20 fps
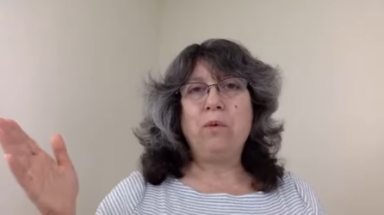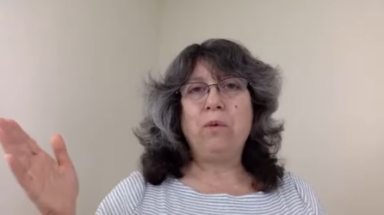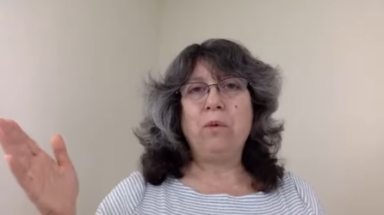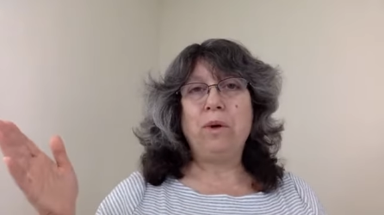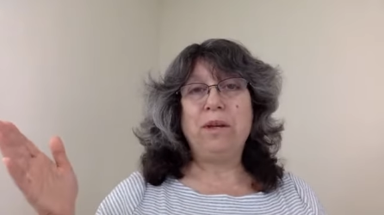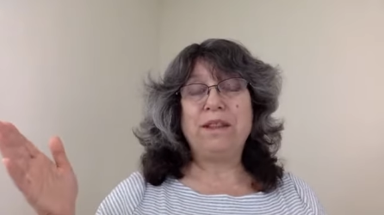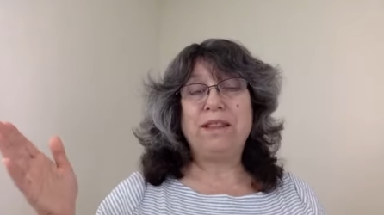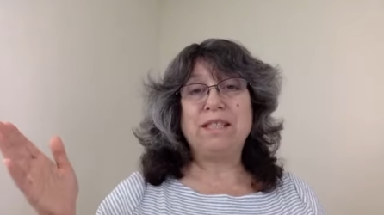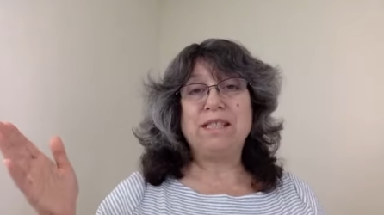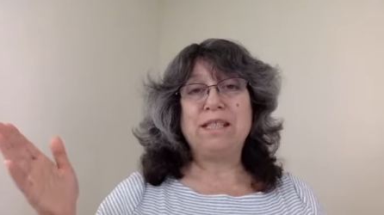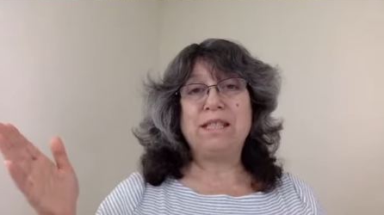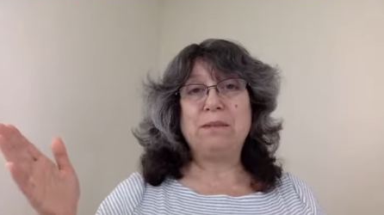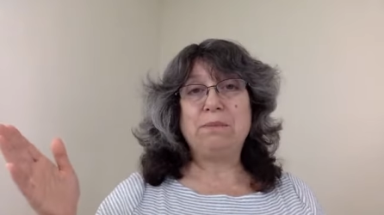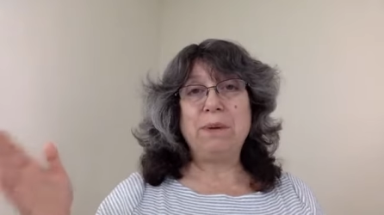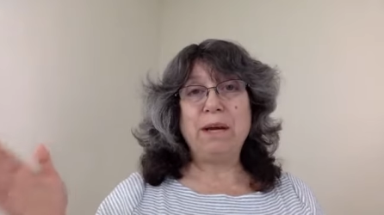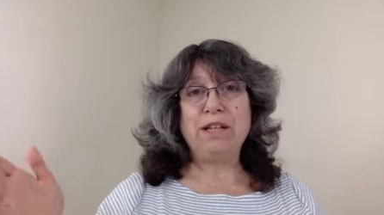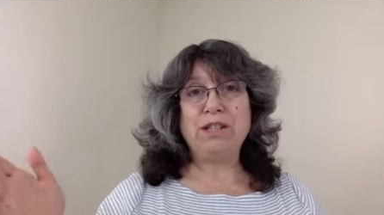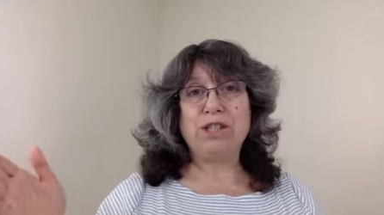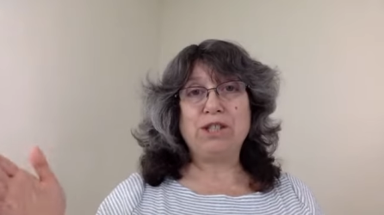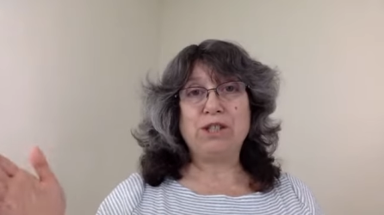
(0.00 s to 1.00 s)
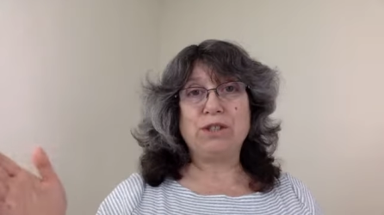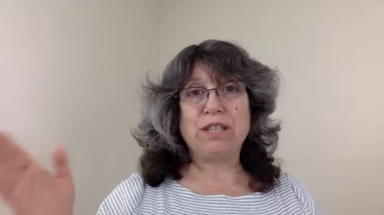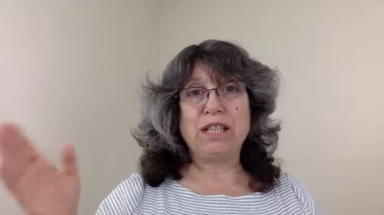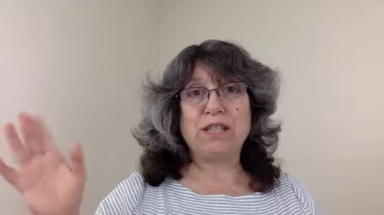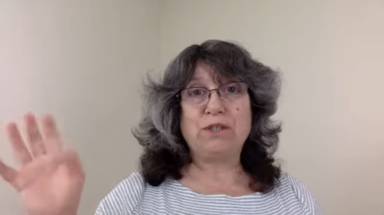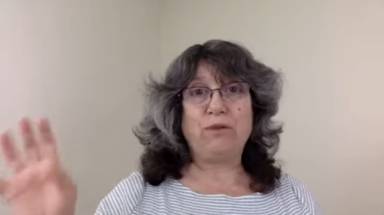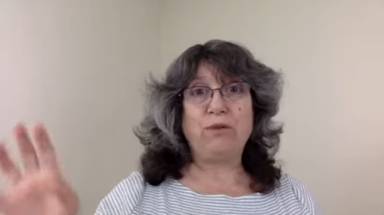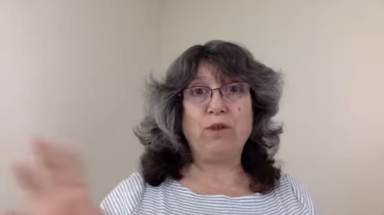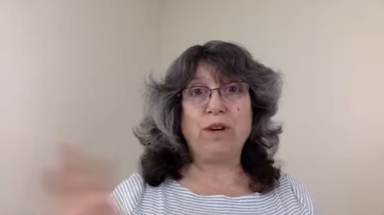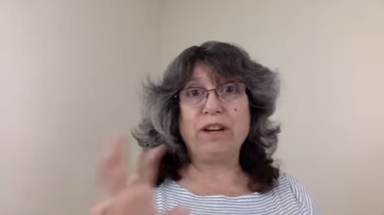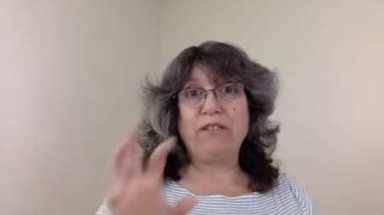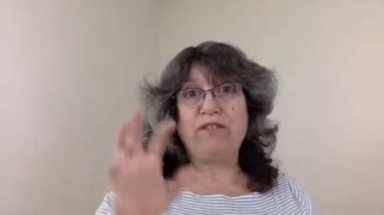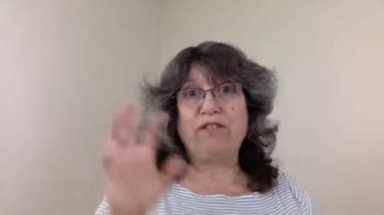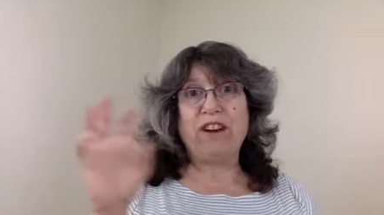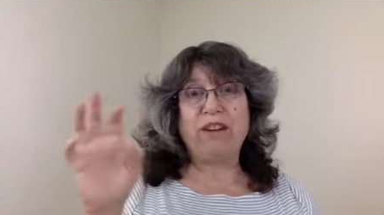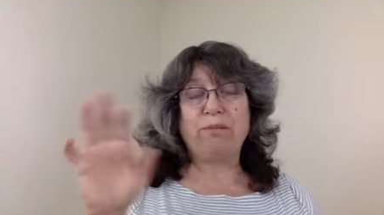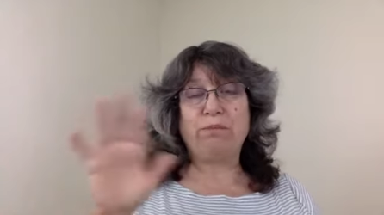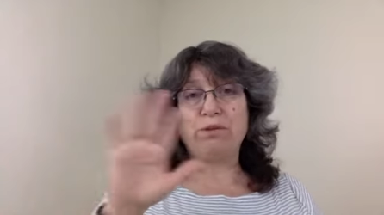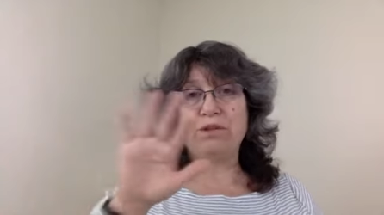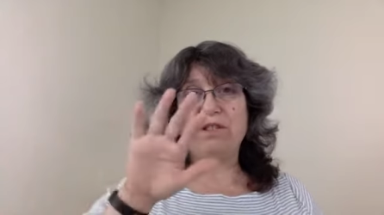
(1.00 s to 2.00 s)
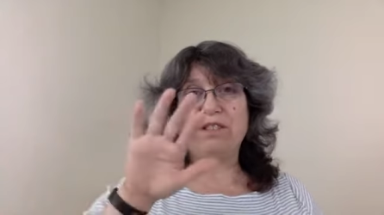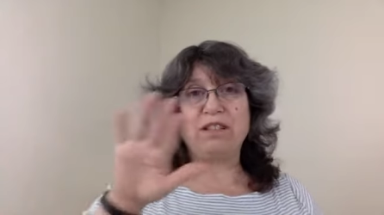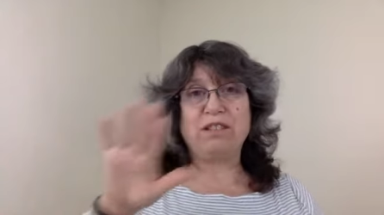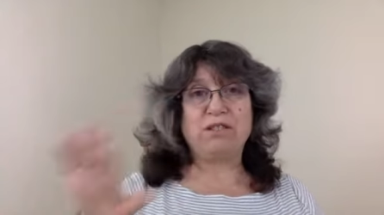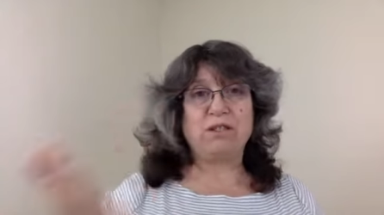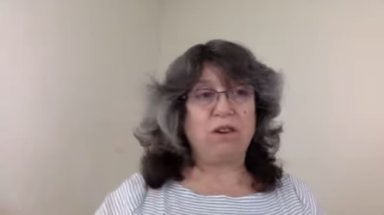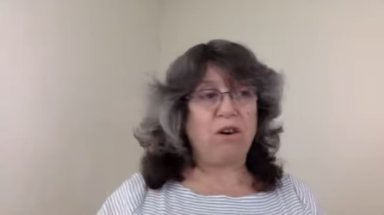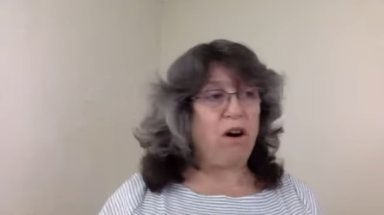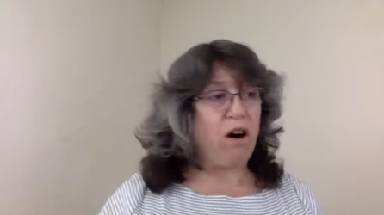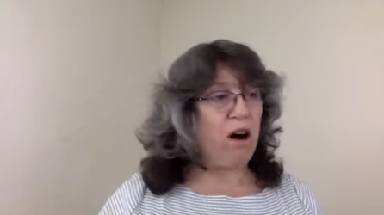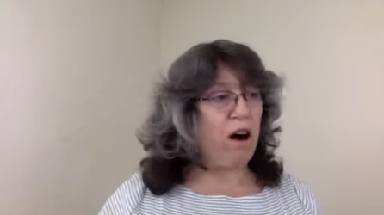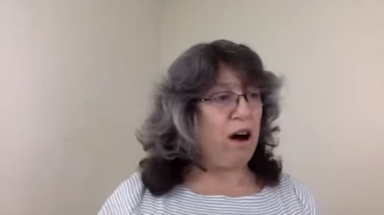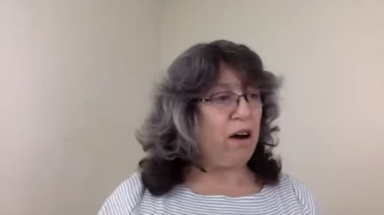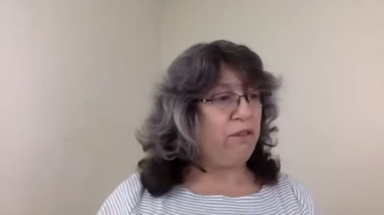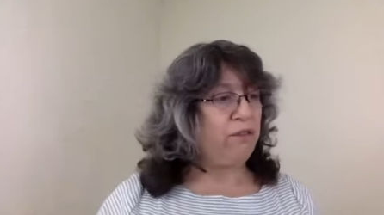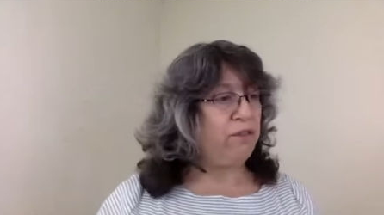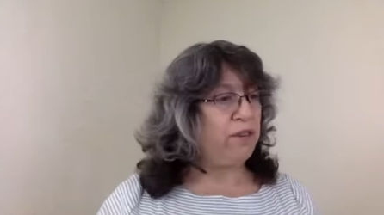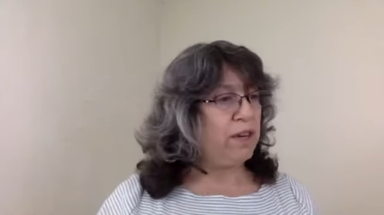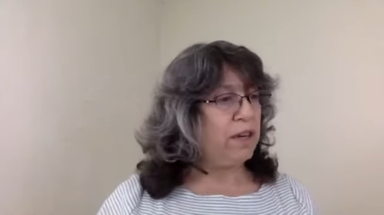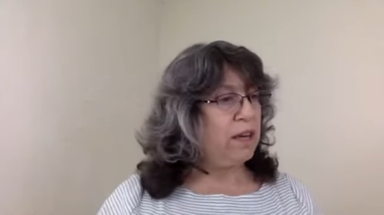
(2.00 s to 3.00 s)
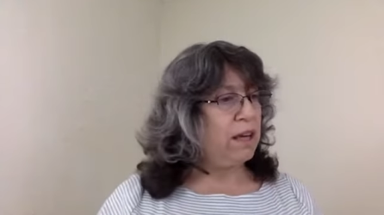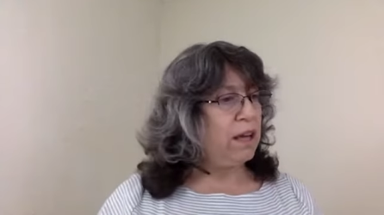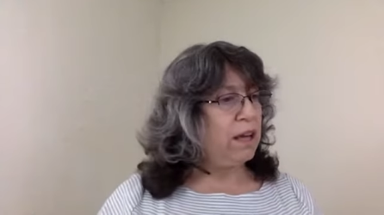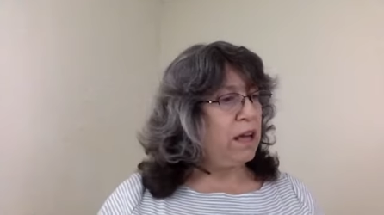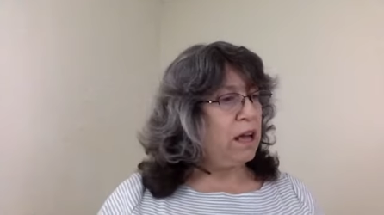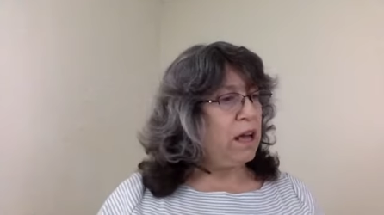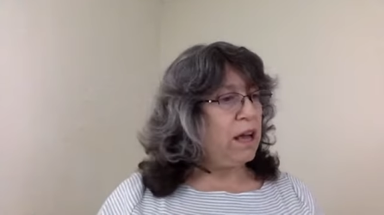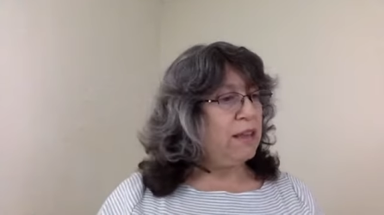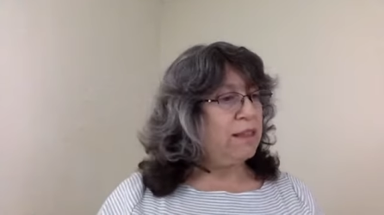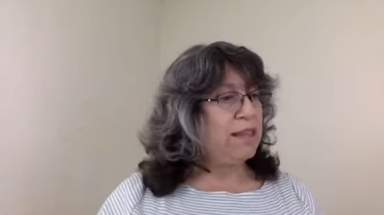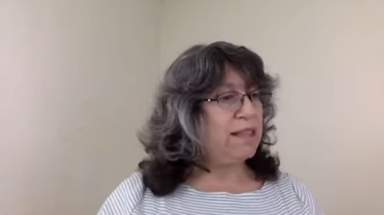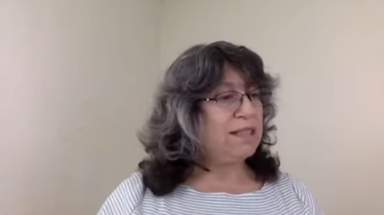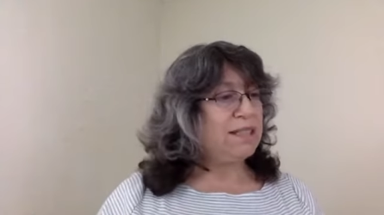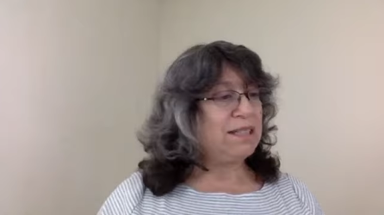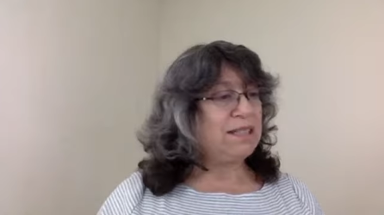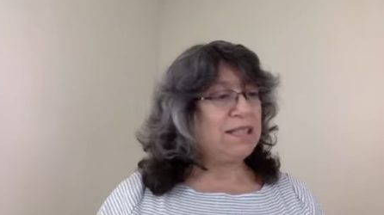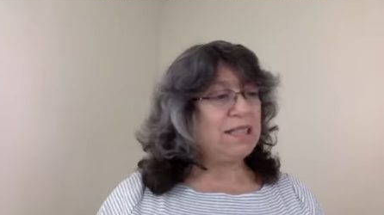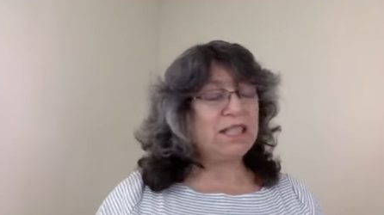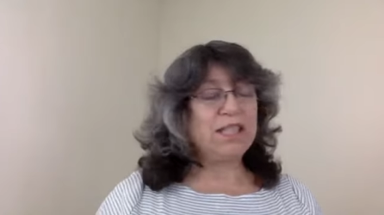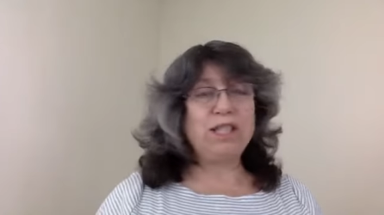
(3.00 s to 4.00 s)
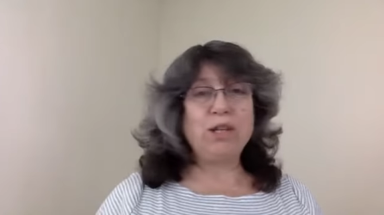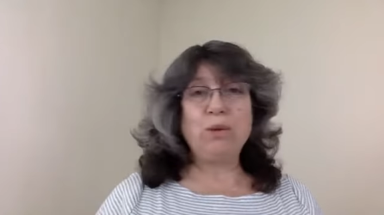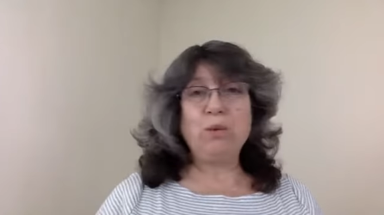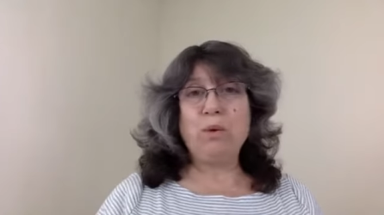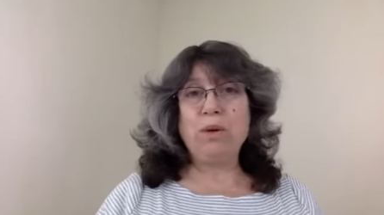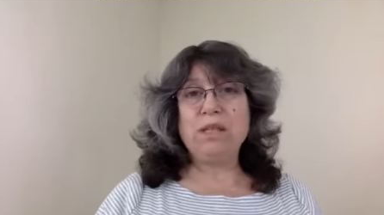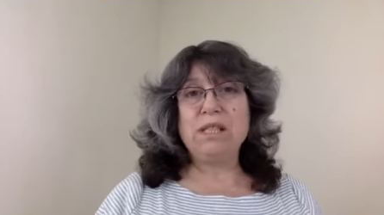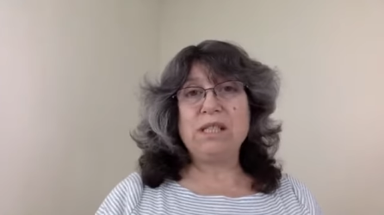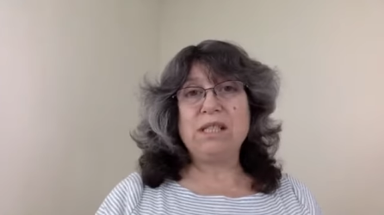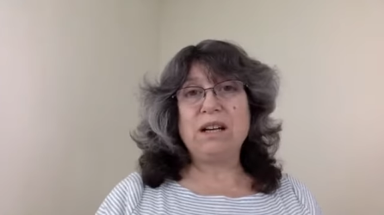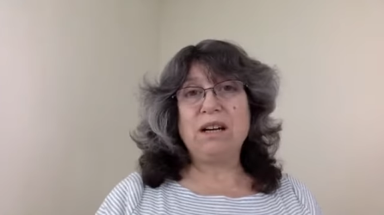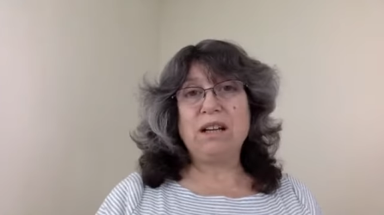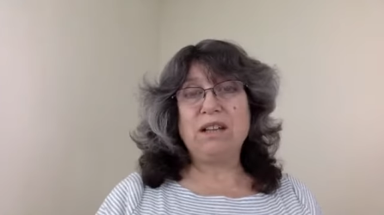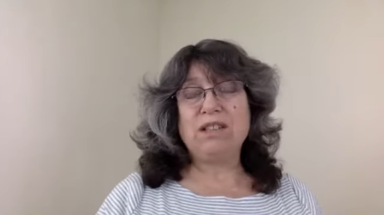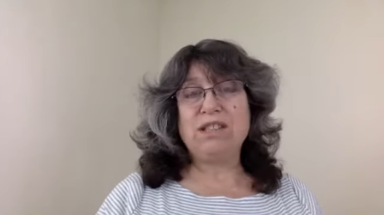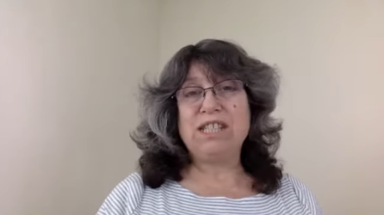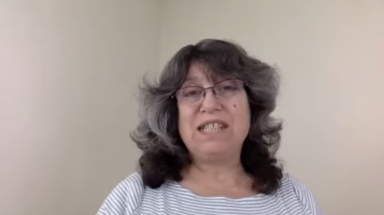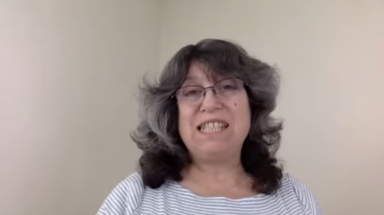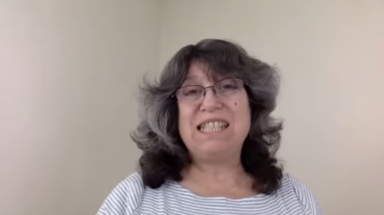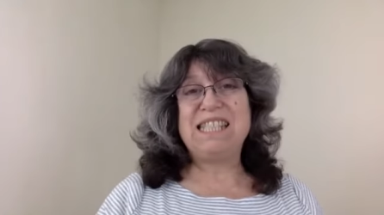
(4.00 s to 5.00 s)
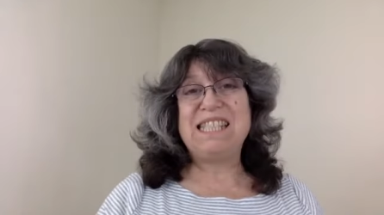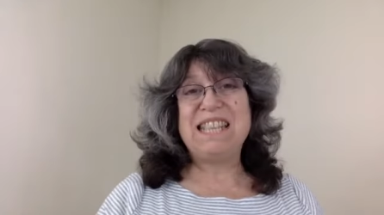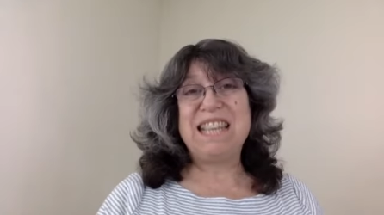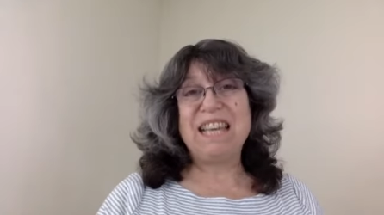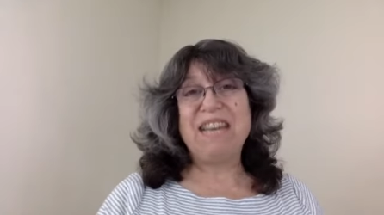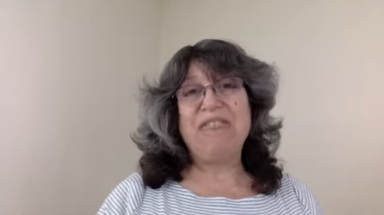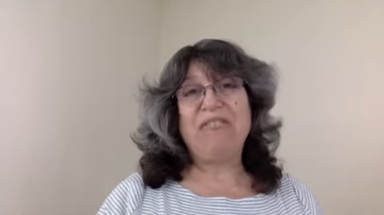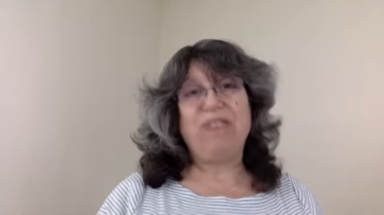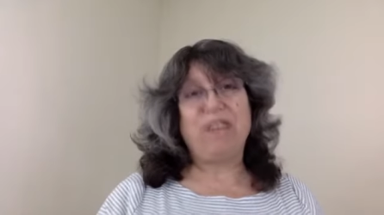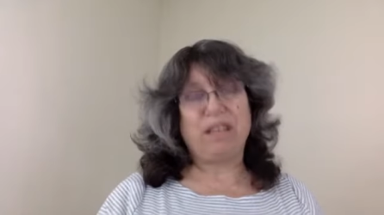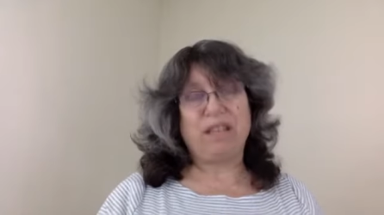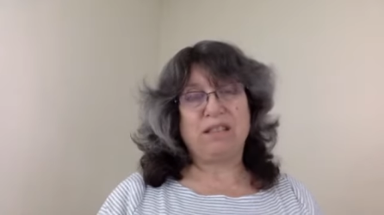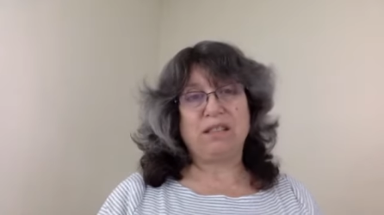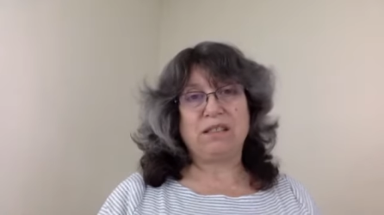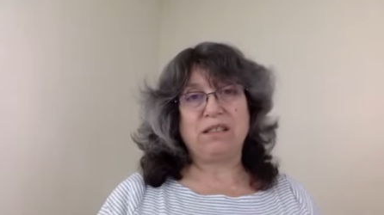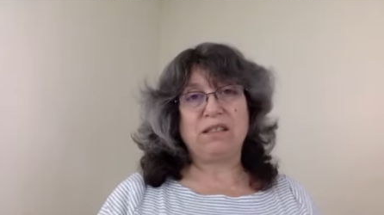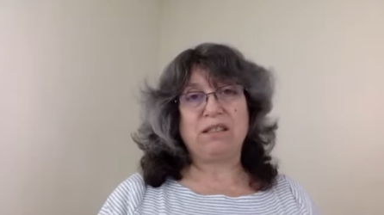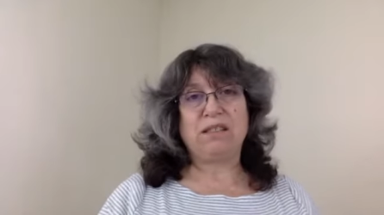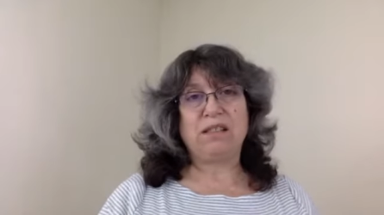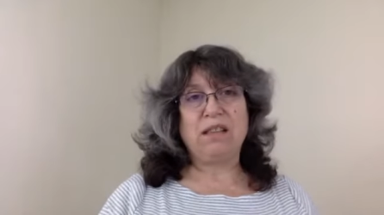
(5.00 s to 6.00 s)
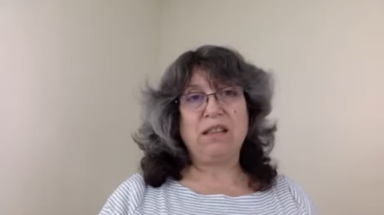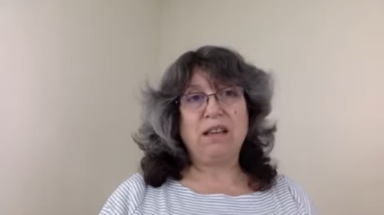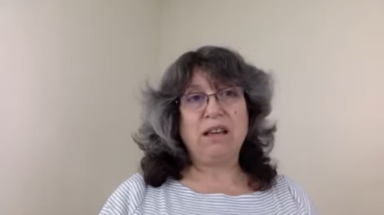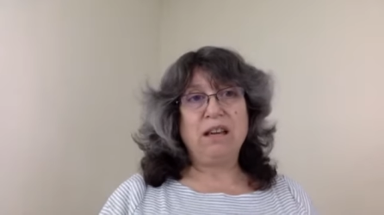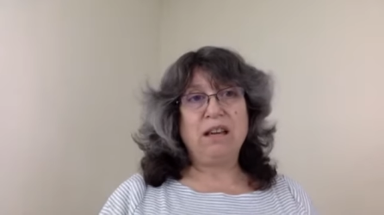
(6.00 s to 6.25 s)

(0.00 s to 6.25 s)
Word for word: with the special that's 45% off, that's a $61 savings.